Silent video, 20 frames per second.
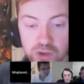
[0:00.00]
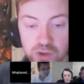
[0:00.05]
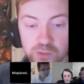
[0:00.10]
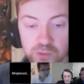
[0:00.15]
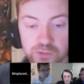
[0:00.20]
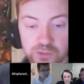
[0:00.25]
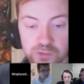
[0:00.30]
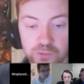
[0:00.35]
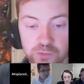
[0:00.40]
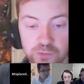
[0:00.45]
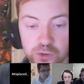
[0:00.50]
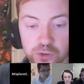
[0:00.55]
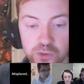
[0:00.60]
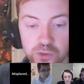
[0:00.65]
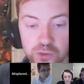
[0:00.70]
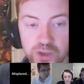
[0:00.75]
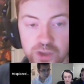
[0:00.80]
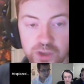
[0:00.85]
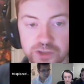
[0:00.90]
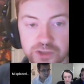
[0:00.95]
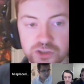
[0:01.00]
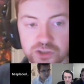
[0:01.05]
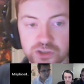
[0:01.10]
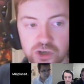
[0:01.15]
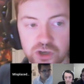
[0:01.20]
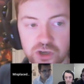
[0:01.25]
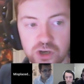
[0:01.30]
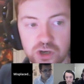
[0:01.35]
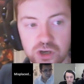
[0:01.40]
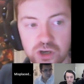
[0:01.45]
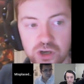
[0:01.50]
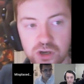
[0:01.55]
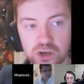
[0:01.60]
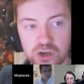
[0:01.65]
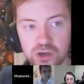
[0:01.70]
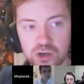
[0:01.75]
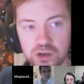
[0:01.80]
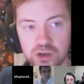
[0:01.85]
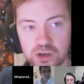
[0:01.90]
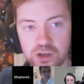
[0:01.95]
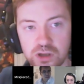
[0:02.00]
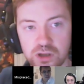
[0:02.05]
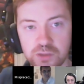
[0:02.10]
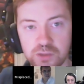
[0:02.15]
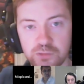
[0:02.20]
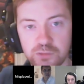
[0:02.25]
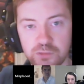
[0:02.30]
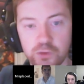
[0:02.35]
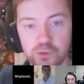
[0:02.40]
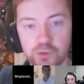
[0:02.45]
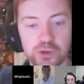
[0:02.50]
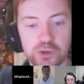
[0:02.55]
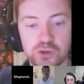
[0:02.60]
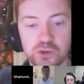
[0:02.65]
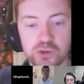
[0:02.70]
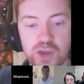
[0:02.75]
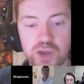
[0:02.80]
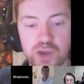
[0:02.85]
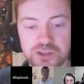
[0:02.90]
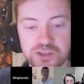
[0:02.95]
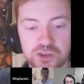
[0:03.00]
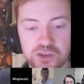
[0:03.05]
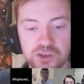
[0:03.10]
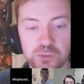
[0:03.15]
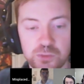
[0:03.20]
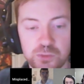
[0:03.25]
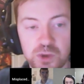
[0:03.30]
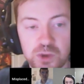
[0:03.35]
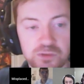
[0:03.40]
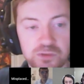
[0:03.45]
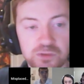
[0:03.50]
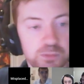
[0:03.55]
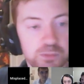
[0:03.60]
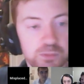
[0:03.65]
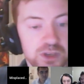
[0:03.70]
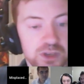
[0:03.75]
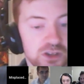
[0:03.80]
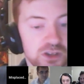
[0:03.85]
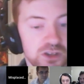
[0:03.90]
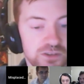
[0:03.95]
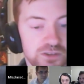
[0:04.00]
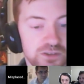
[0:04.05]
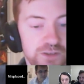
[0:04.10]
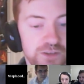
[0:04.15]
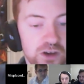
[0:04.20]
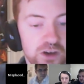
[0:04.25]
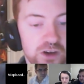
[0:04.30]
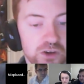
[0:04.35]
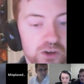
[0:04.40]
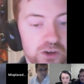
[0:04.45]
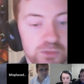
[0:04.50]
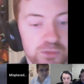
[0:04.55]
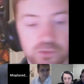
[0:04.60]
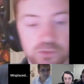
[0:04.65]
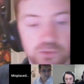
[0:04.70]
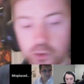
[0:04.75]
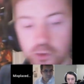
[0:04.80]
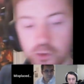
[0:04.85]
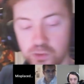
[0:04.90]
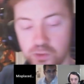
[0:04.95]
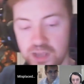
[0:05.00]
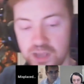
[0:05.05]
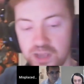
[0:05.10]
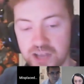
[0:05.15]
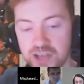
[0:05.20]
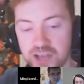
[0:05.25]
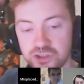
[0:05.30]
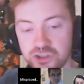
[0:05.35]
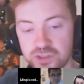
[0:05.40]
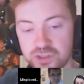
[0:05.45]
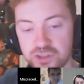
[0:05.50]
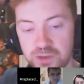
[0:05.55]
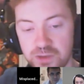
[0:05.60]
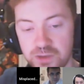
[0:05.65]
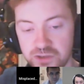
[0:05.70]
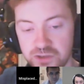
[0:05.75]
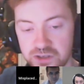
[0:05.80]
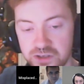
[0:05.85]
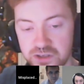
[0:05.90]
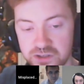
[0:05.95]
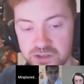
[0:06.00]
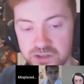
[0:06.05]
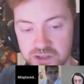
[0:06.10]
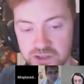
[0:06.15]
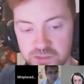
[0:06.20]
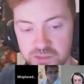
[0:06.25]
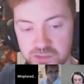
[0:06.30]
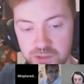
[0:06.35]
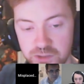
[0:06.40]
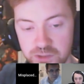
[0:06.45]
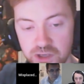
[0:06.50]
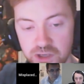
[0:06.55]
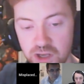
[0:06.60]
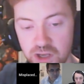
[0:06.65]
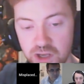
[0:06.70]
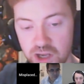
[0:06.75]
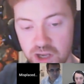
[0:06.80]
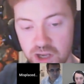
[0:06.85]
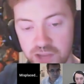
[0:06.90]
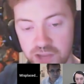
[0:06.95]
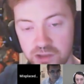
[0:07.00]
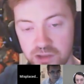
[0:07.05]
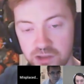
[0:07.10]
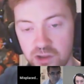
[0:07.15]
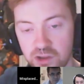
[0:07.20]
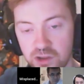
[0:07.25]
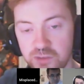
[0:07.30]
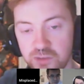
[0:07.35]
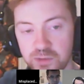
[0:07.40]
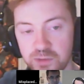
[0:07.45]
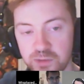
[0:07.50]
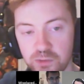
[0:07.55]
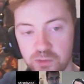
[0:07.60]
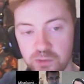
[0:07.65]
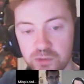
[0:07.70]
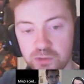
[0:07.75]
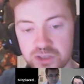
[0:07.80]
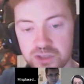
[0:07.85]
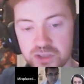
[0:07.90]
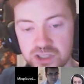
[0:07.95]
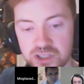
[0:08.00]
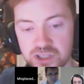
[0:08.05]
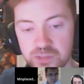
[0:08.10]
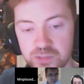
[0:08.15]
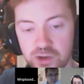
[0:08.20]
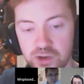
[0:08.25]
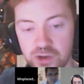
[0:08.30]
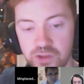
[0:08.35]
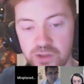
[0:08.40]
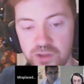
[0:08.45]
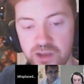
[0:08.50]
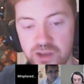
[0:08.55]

before you can duress them. You have to beat a Teferi before you can cast your spells at instant speed. I think a lot of people are really sleeping on that